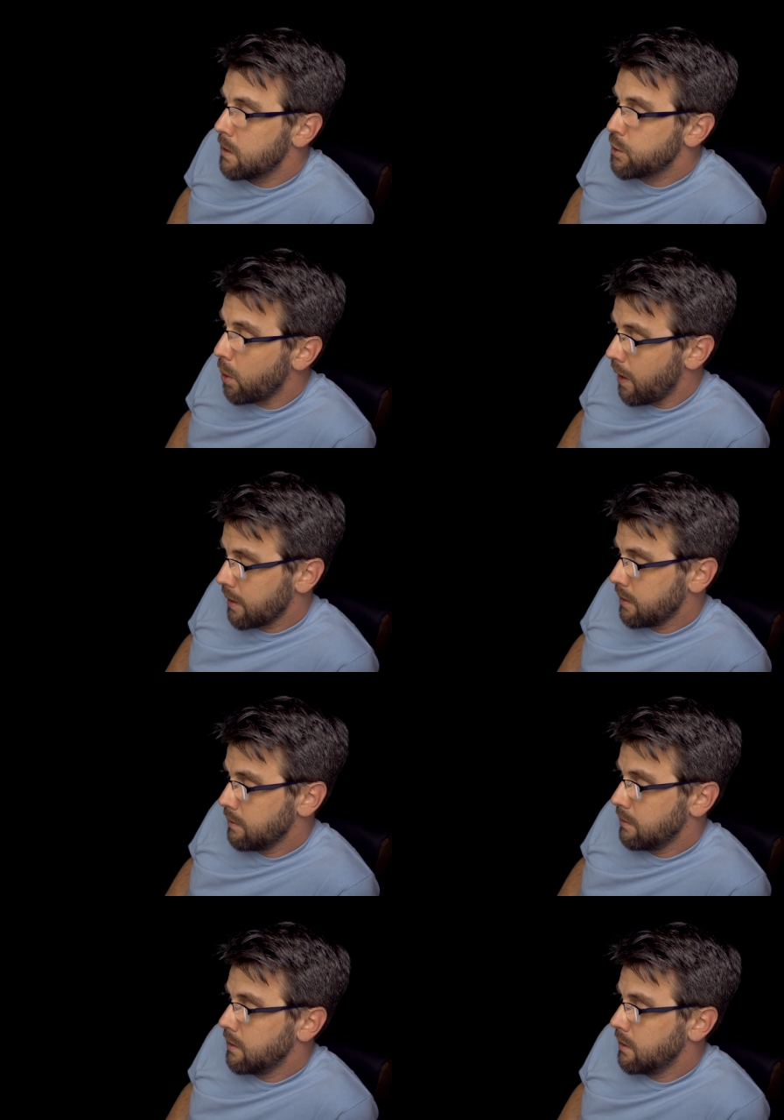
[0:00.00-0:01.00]
talk
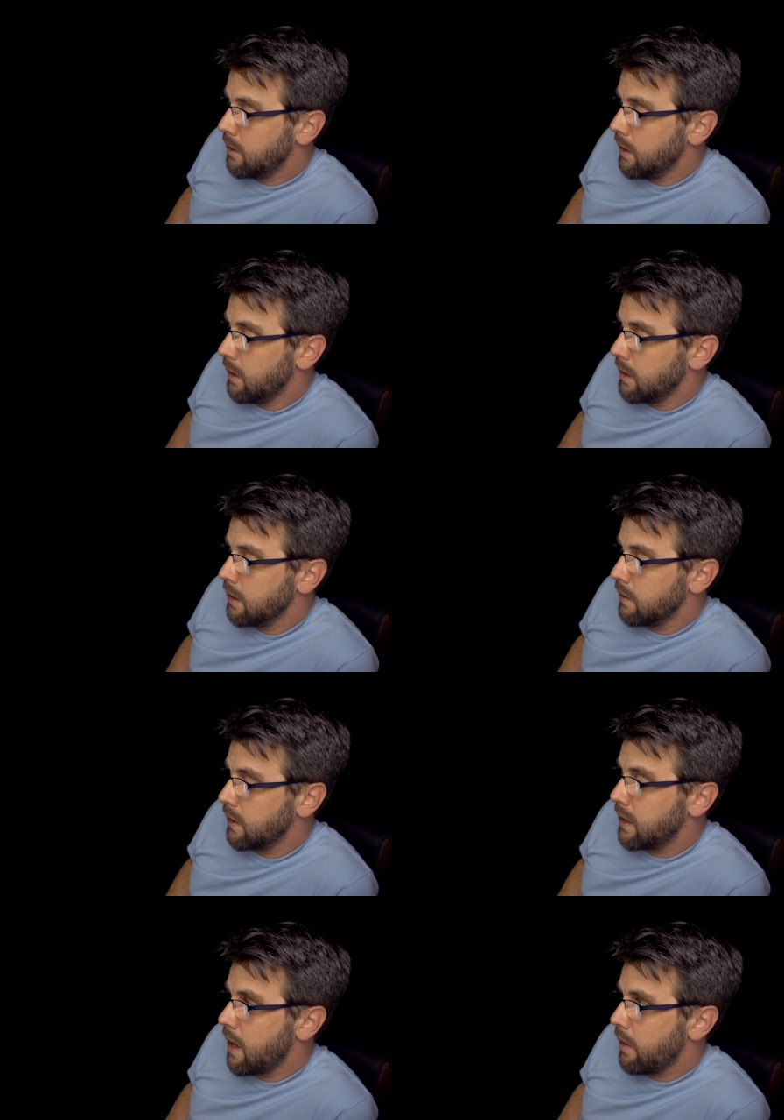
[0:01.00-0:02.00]
at
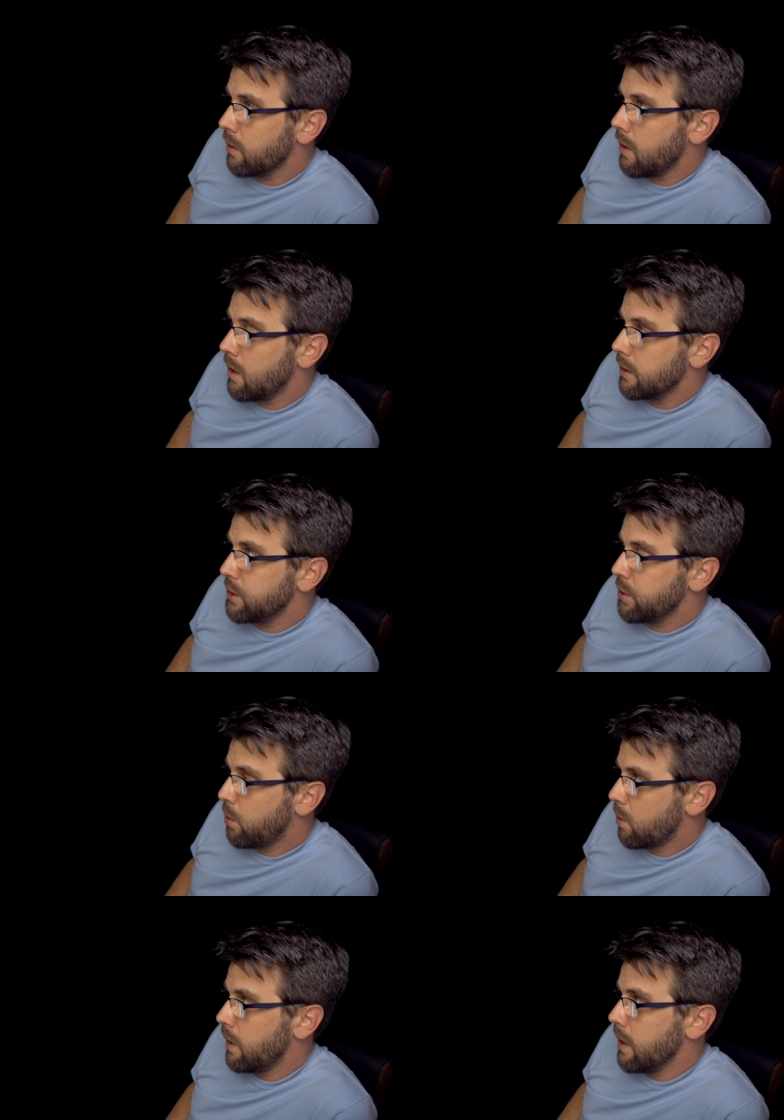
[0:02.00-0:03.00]
the Keller
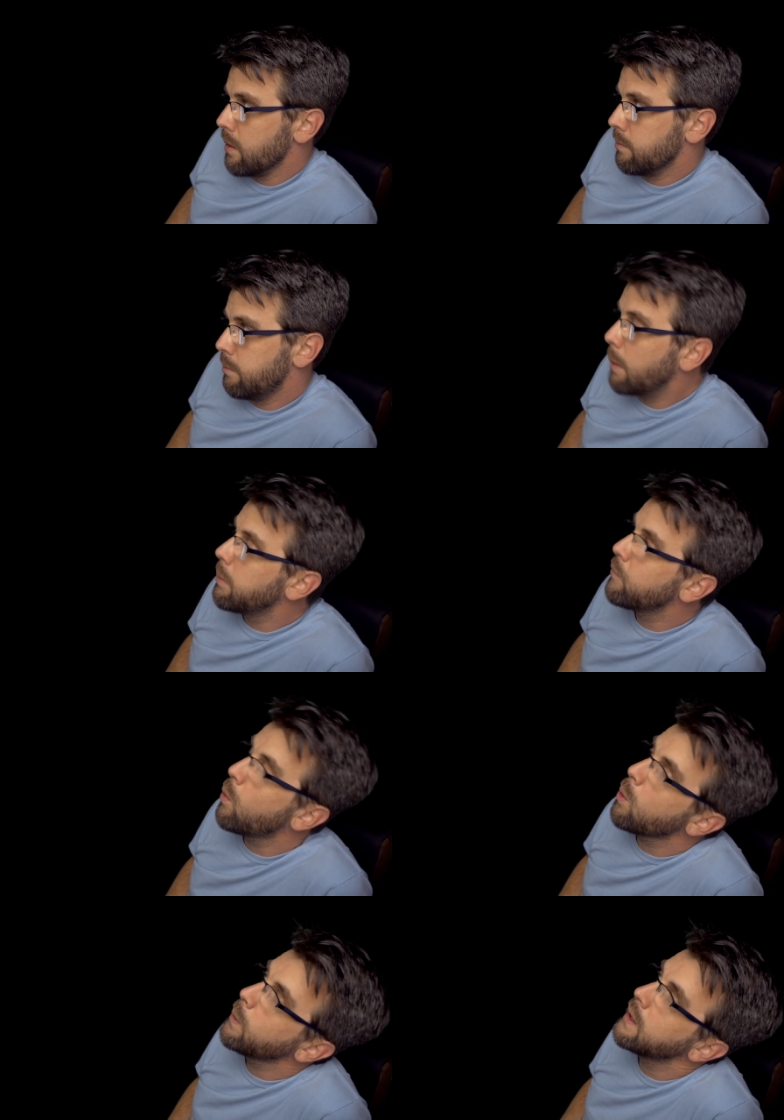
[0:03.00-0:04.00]
Auditorium. But
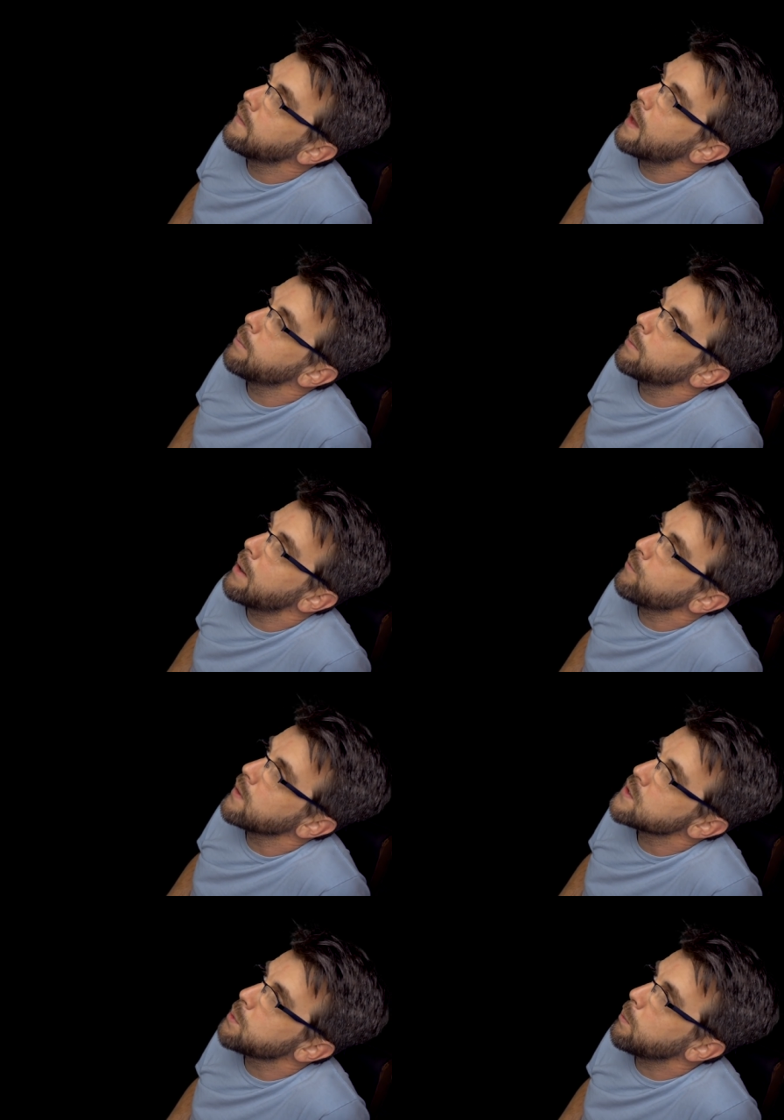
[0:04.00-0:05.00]
before we did that, me and my
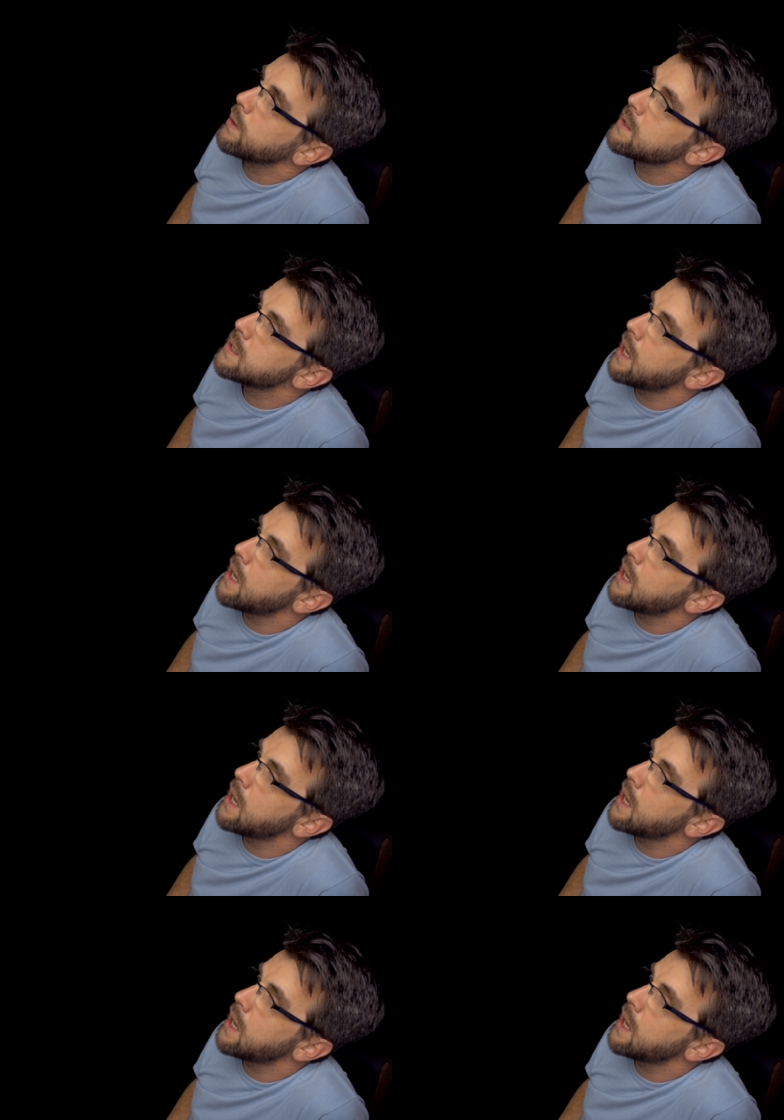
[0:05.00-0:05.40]
friends, we went